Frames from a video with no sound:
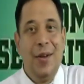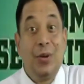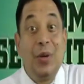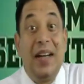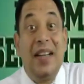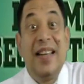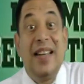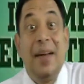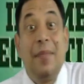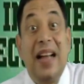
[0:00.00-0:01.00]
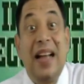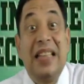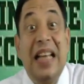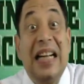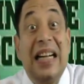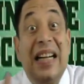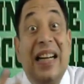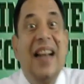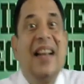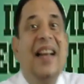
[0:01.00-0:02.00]
So it is named as
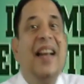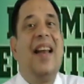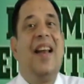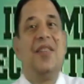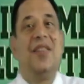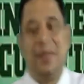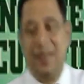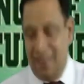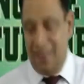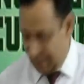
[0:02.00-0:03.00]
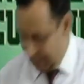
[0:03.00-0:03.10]
credit enhancement.